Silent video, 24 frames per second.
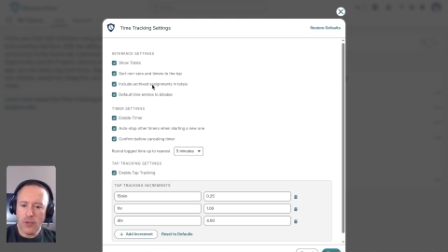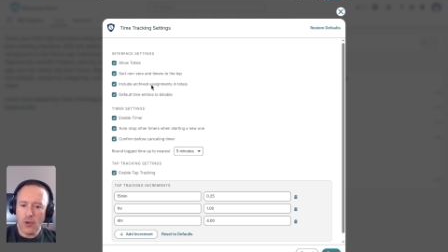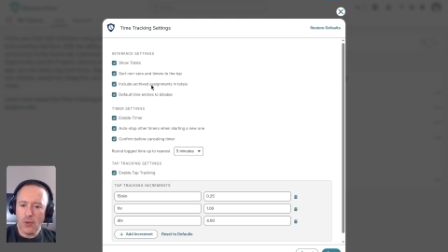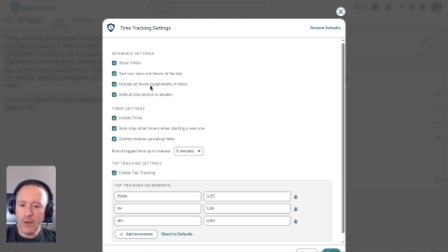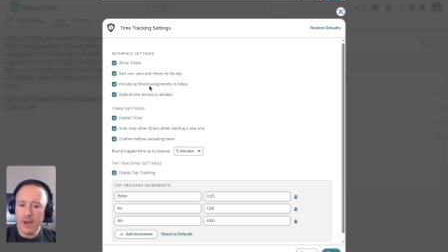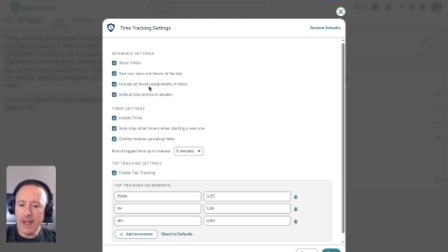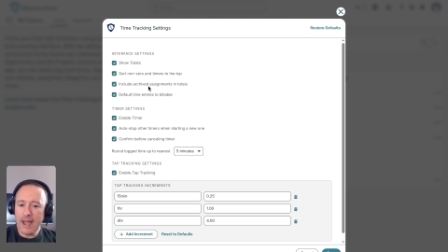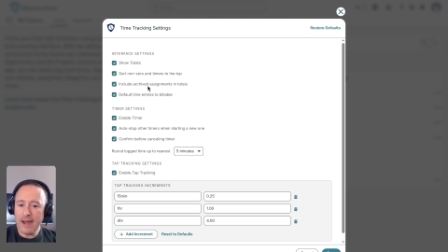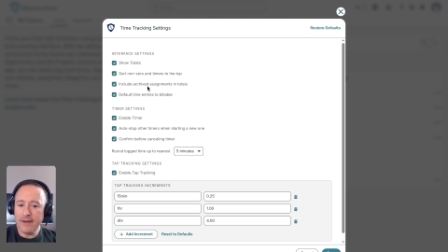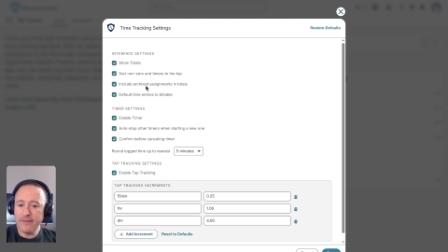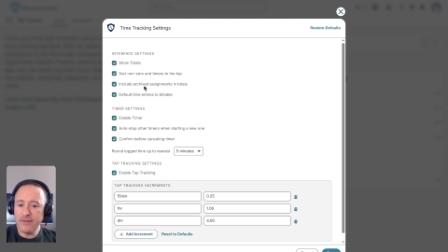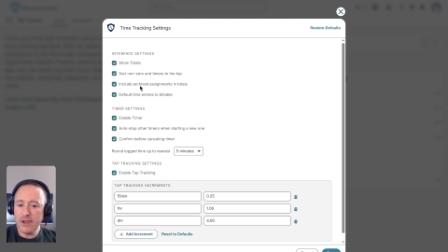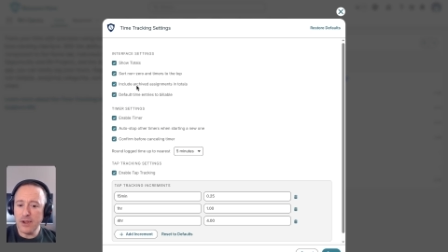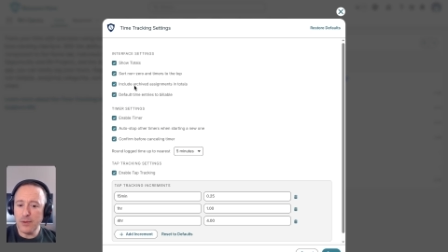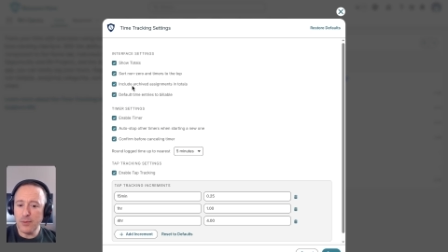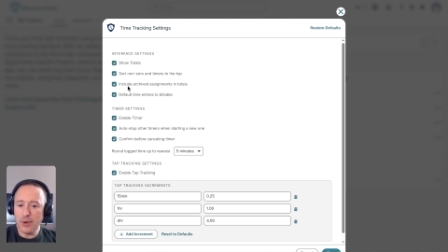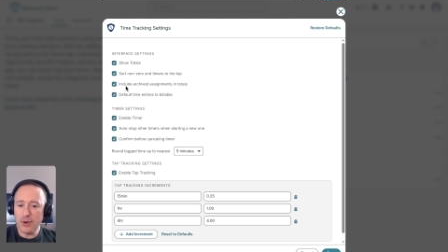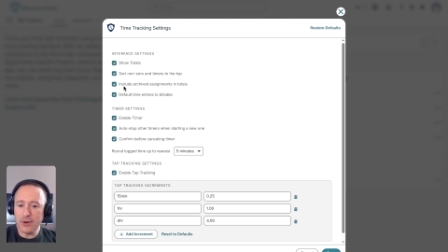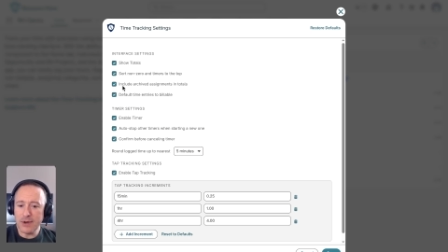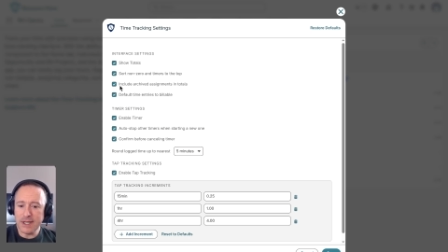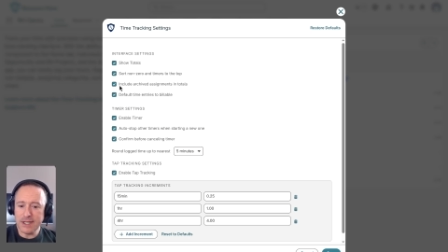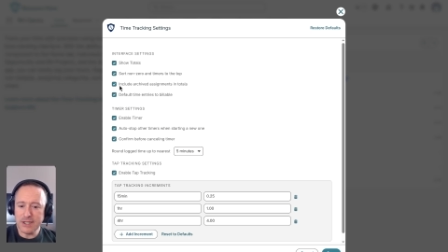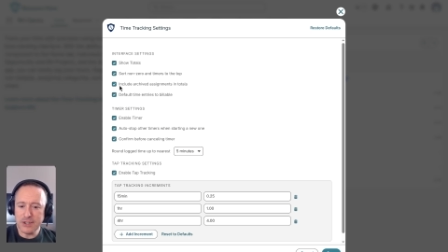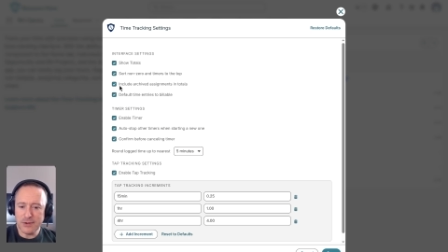We have the
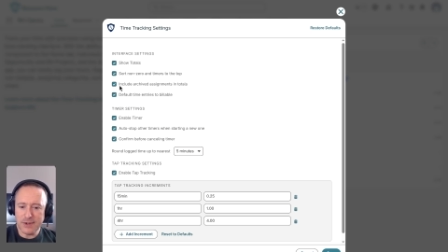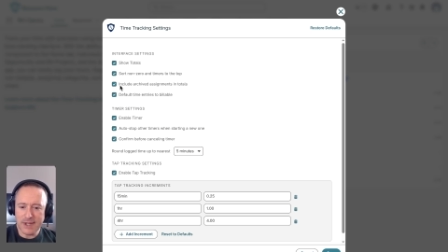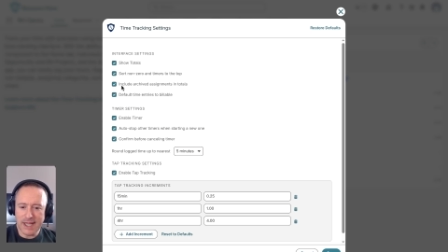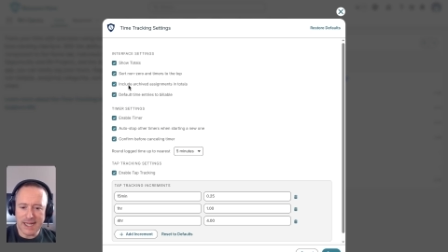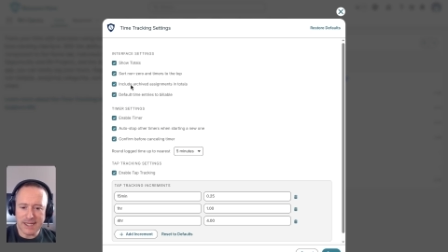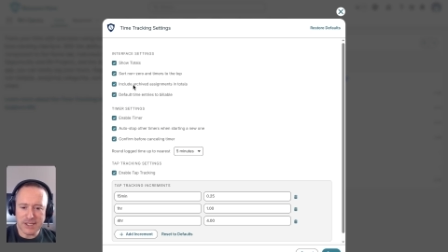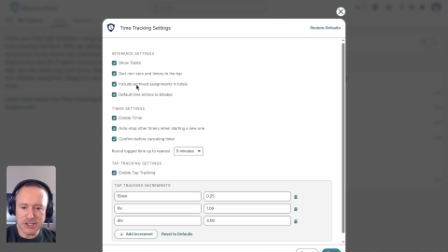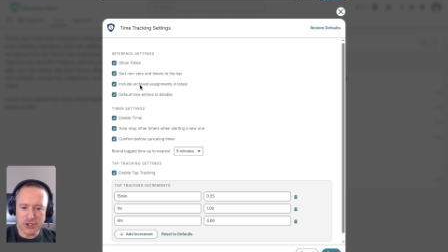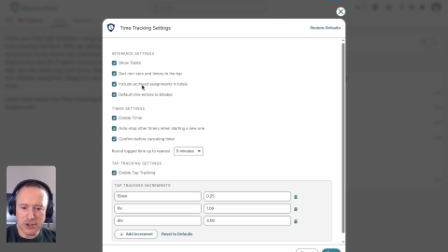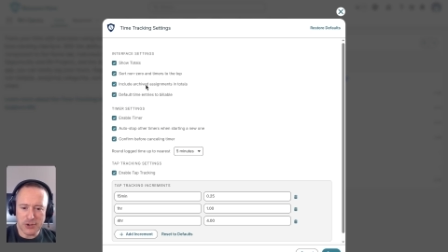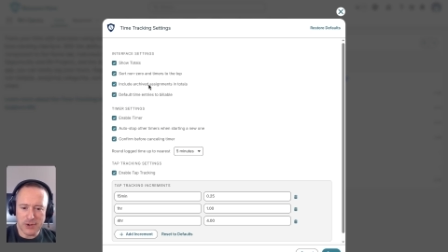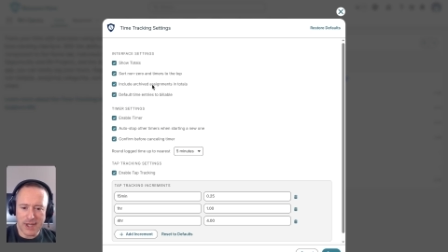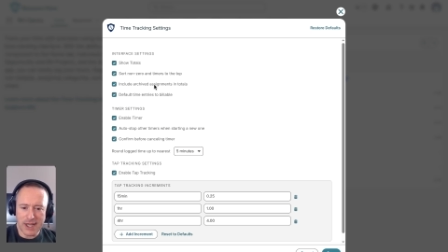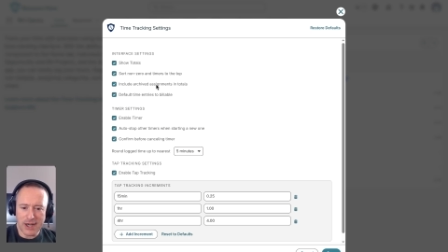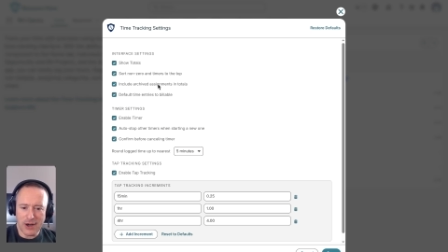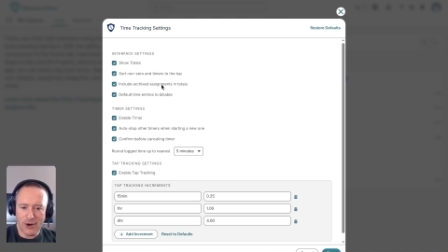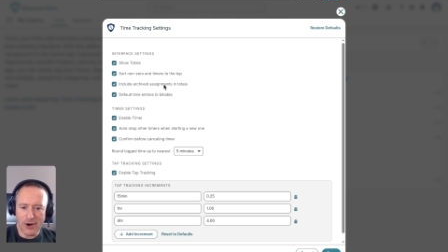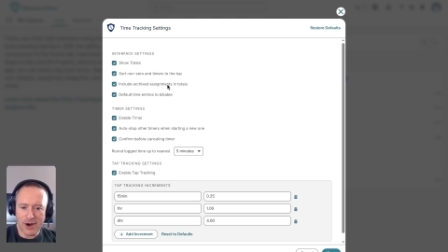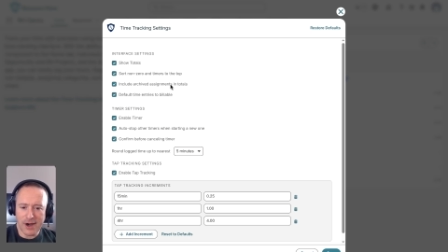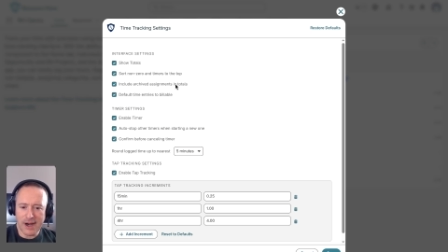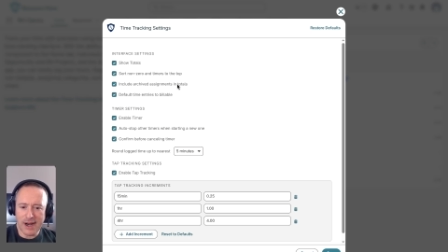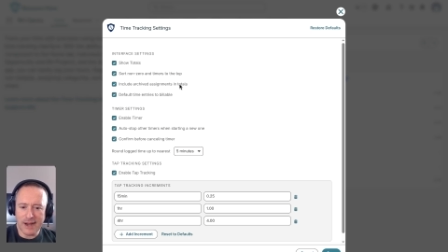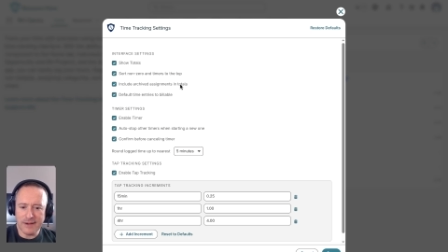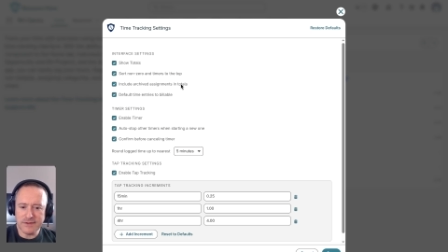ability to again show that
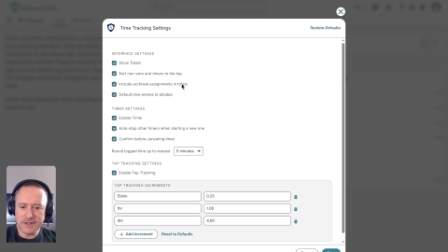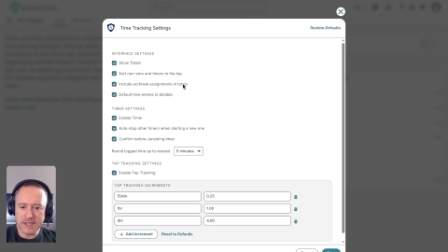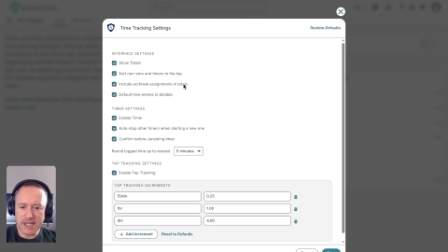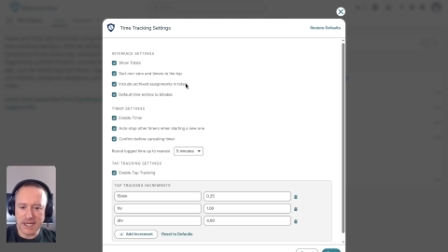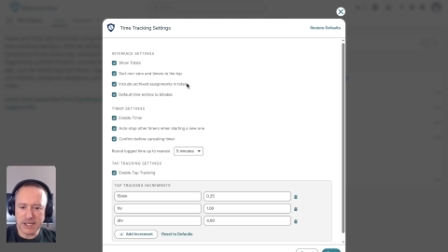archive